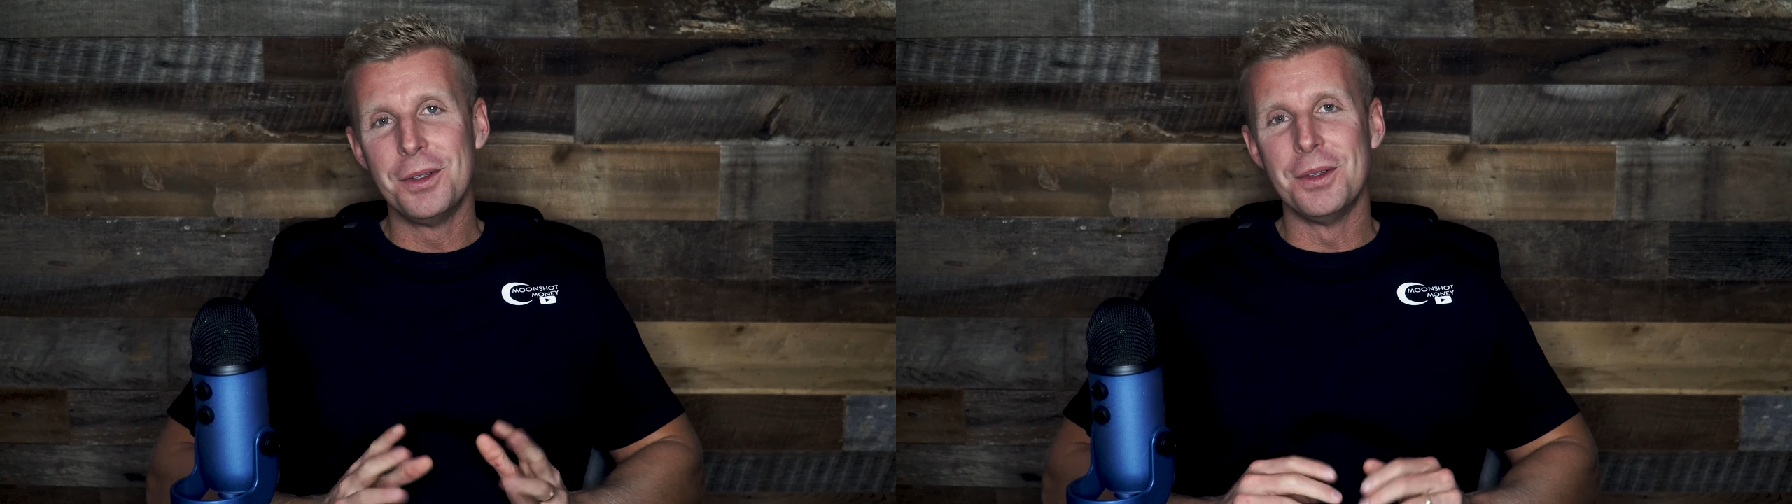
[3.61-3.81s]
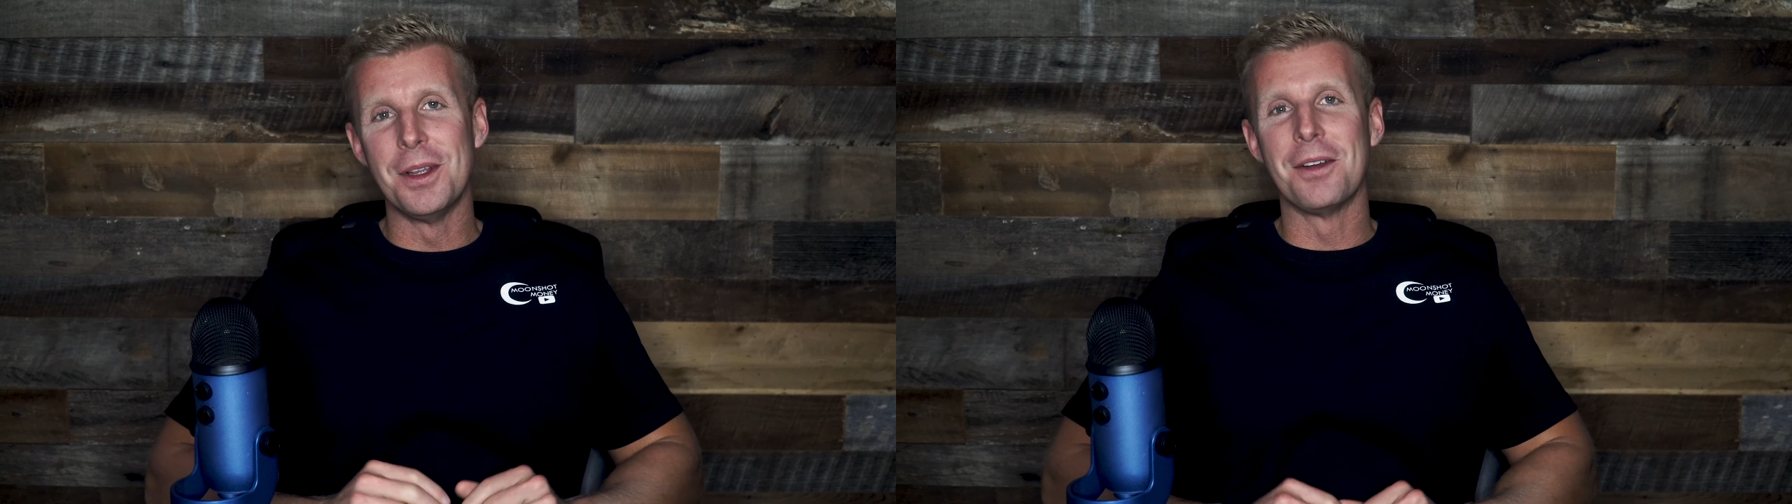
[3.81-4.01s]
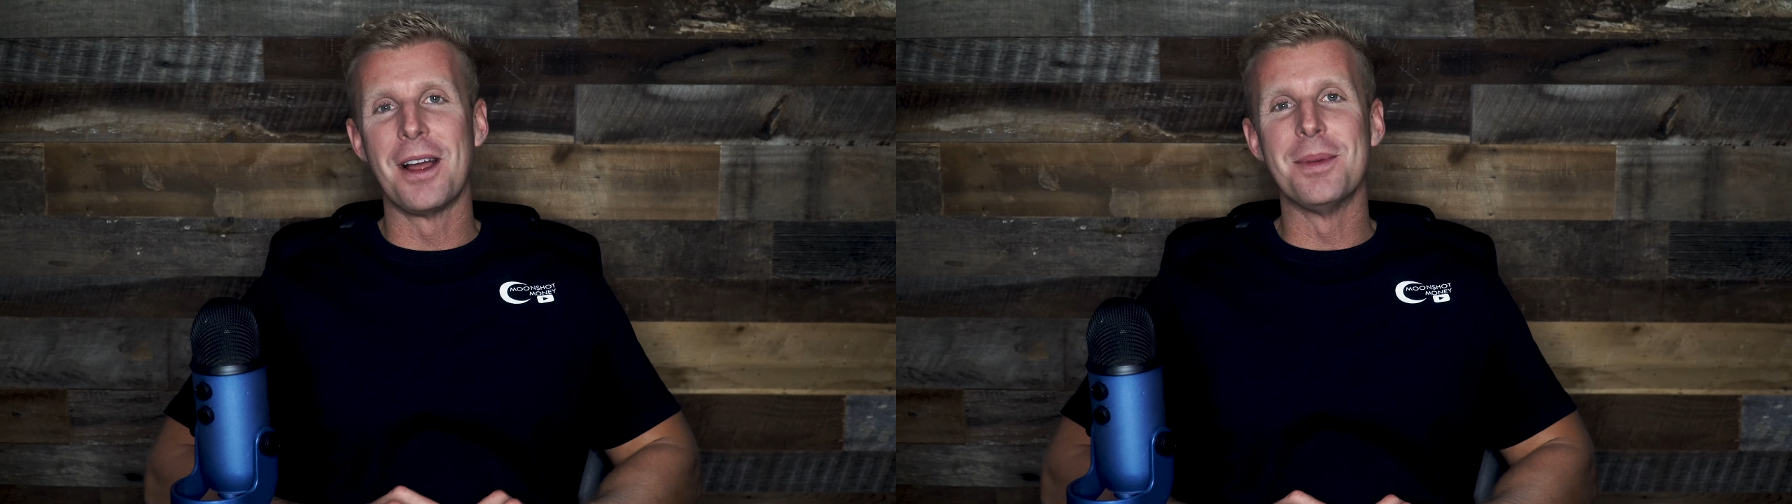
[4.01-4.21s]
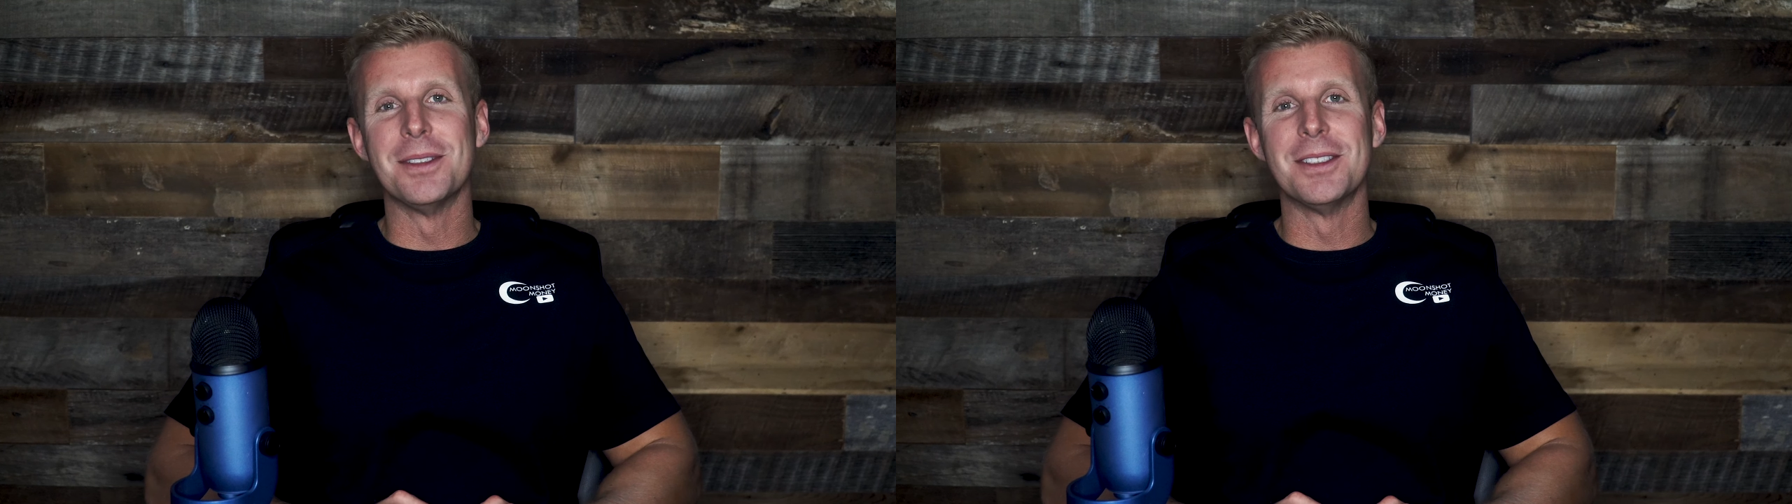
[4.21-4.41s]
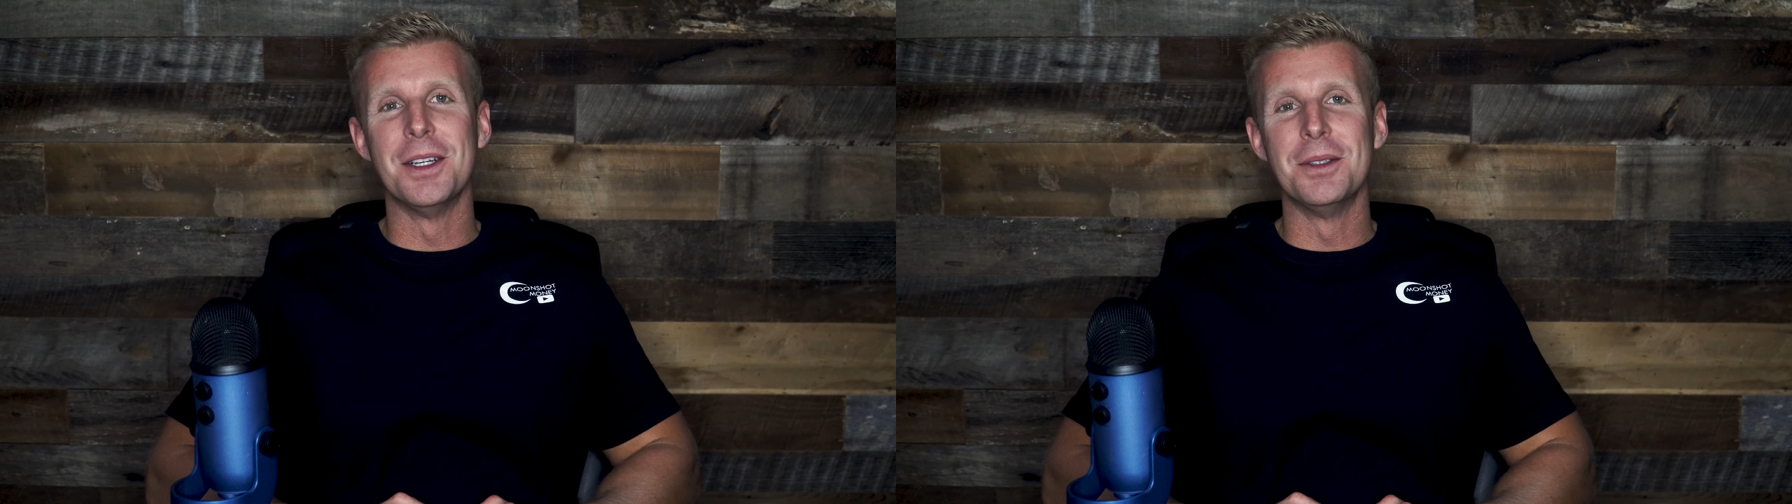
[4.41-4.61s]
to another
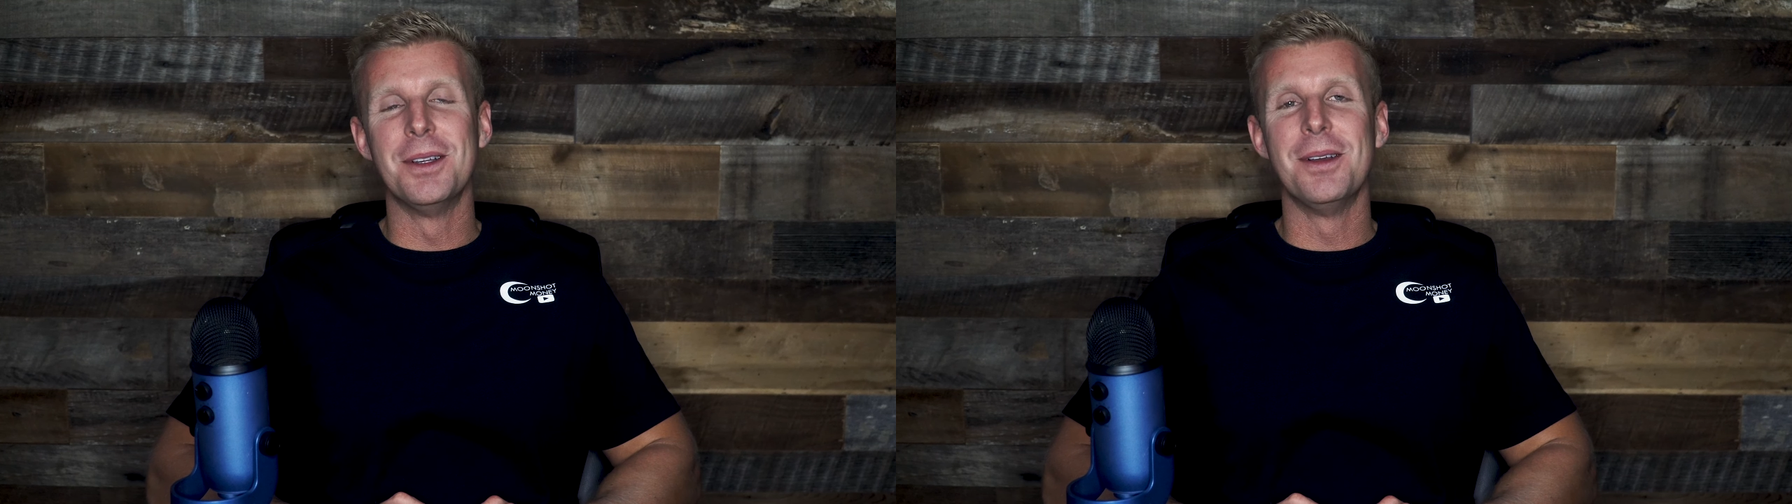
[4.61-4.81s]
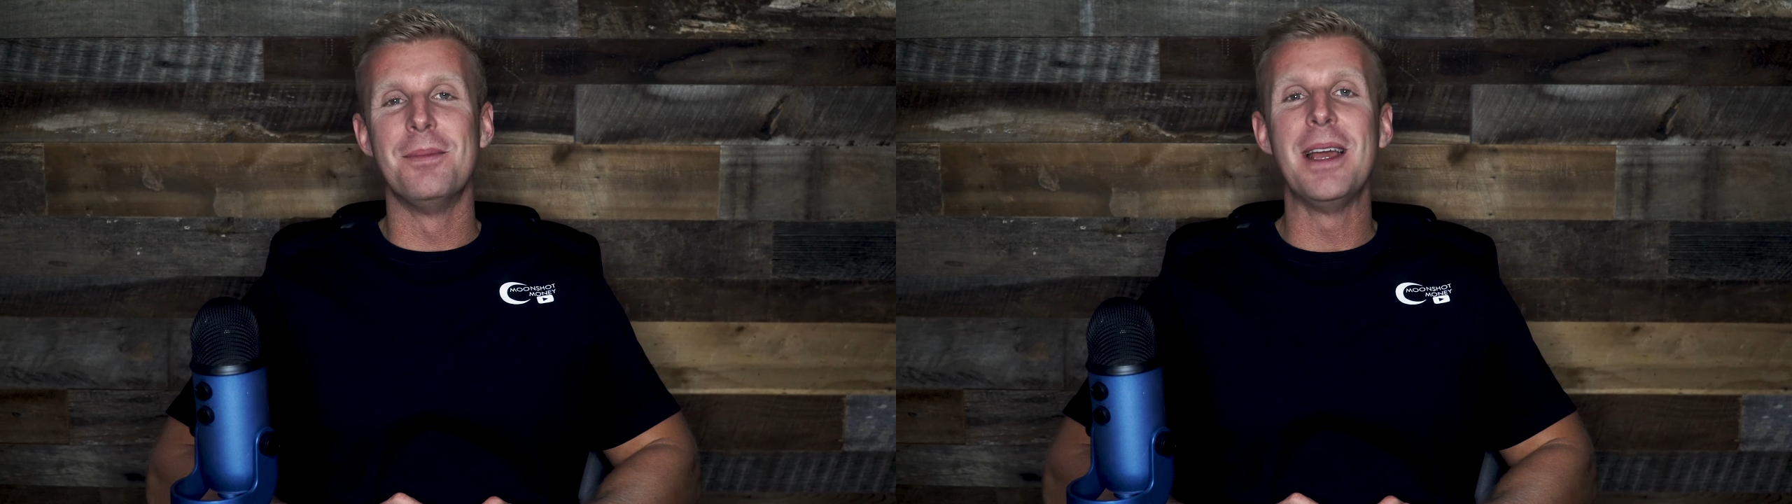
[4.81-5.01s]
episode,